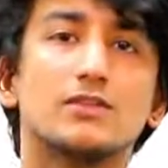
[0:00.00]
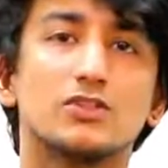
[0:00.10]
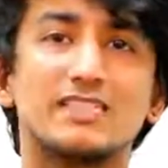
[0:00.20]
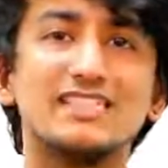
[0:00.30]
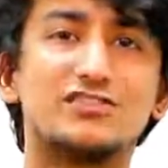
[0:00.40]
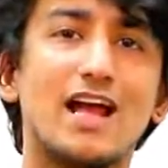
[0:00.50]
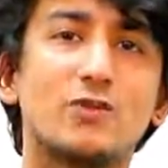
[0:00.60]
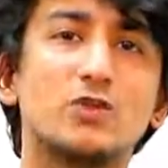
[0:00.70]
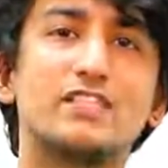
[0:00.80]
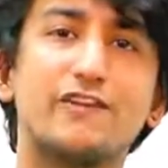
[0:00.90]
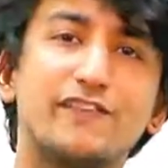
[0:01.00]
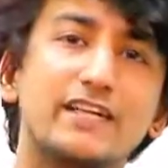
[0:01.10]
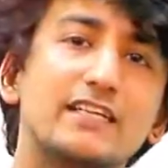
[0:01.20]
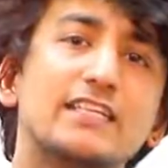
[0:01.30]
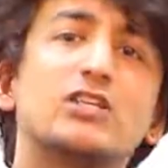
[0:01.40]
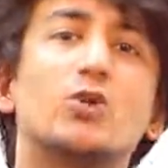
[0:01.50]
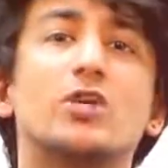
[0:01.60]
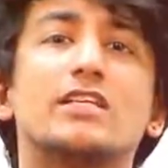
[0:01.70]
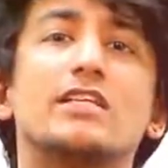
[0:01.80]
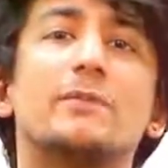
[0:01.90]
So this track was definitely
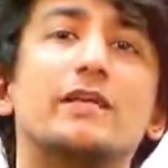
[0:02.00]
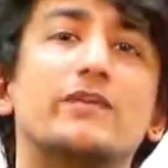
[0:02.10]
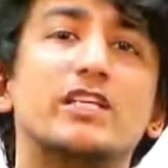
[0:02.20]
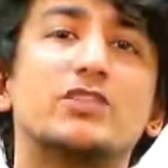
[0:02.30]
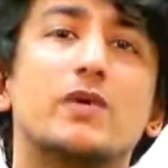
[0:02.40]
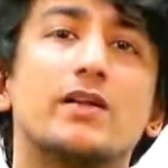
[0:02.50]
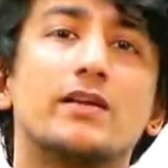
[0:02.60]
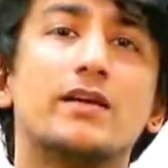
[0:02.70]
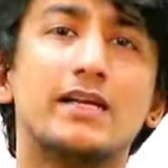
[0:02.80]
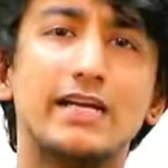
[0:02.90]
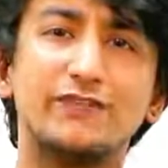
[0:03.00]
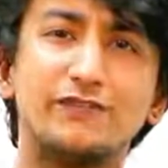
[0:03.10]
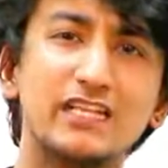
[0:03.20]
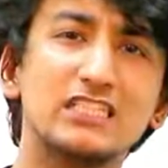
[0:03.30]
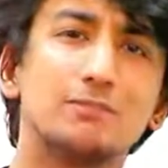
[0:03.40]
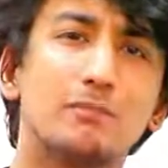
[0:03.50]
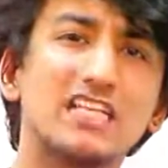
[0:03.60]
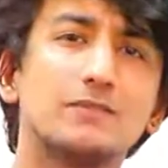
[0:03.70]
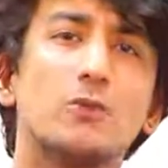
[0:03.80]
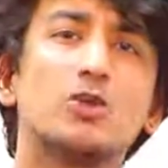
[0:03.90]
slower than the previous one. It feels
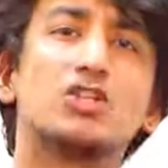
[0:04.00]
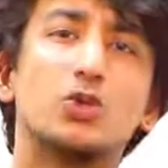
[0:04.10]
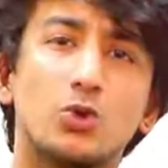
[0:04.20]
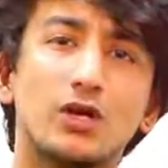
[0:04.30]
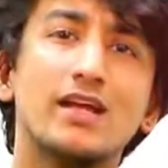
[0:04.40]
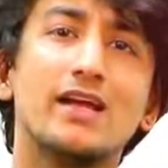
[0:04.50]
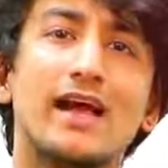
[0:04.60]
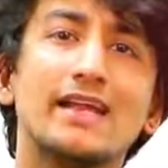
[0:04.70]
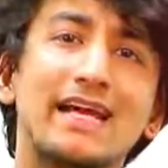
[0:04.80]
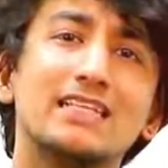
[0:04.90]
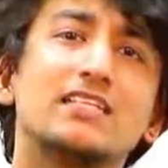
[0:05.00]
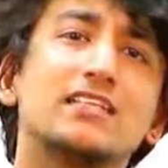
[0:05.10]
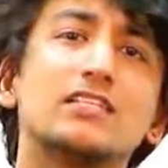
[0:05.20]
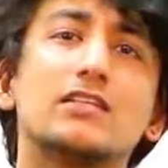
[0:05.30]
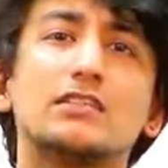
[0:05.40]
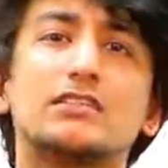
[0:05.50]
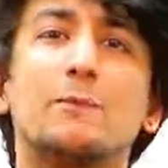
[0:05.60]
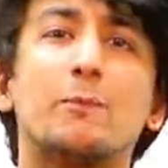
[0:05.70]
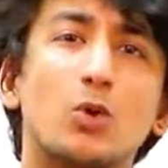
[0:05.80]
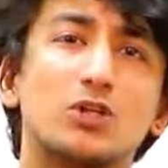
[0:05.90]
much more slower, and hence it is
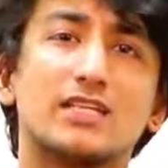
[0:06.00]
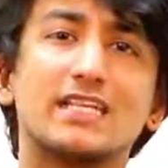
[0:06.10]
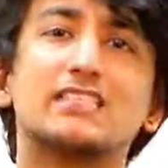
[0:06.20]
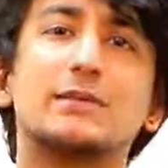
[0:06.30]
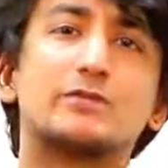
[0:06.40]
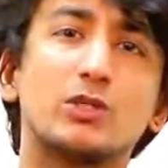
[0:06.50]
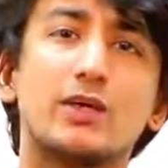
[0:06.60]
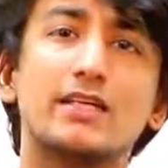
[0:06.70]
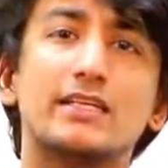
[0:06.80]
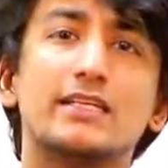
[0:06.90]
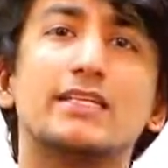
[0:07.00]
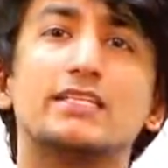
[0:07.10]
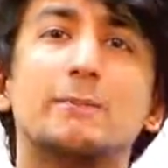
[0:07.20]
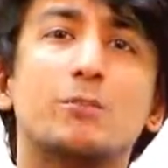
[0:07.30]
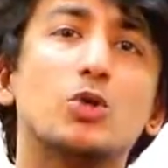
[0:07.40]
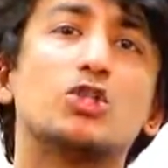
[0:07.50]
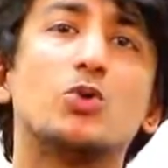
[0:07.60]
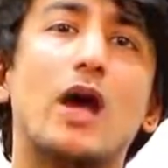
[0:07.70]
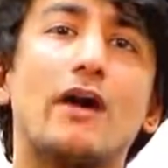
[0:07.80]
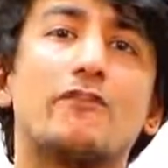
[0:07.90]
supposed and subsequently supposed
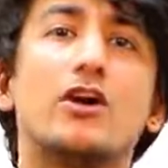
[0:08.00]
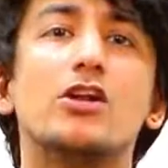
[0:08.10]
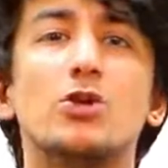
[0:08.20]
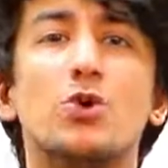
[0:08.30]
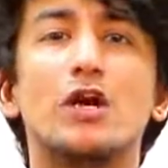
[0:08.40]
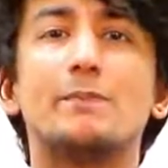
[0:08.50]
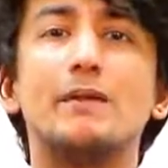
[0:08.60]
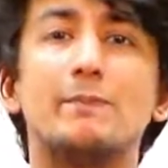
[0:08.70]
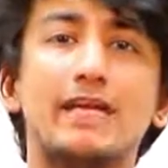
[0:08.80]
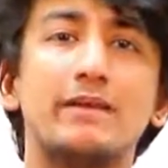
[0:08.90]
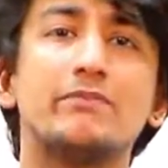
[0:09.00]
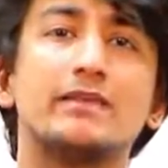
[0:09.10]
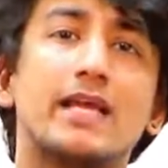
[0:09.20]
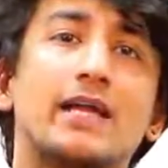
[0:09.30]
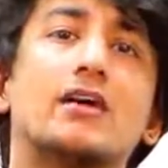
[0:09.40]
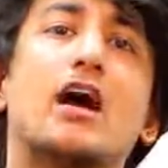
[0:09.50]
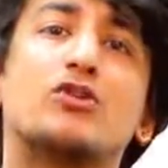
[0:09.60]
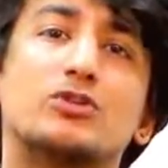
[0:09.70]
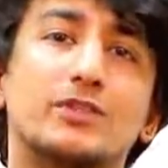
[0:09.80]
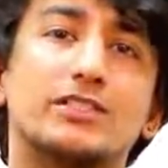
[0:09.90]
to have a lower BPM than a
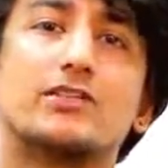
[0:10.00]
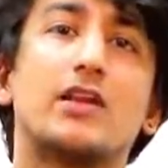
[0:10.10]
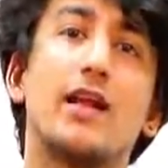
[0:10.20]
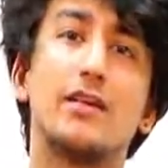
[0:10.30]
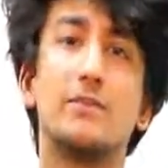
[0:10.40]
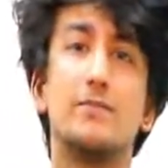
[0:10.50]
house music track.